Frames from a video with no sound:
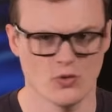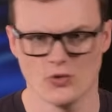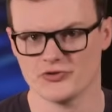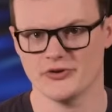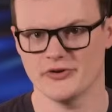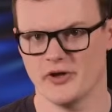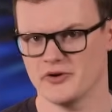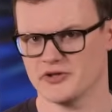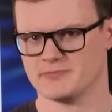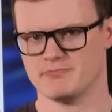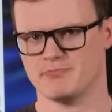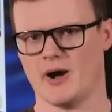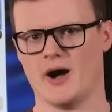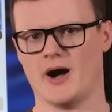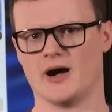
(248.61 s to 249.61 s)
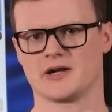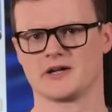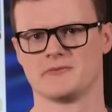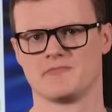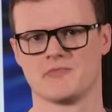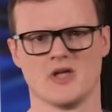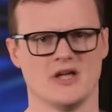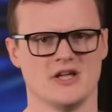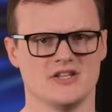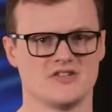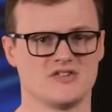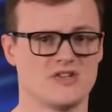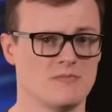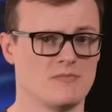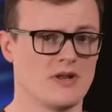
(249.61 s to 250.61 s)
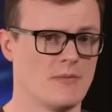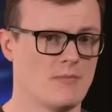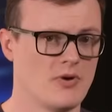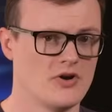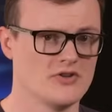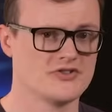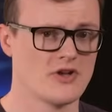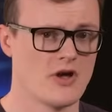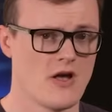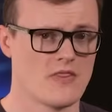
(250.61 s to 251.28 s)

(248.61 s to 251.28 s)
also known as BARC. Simply put,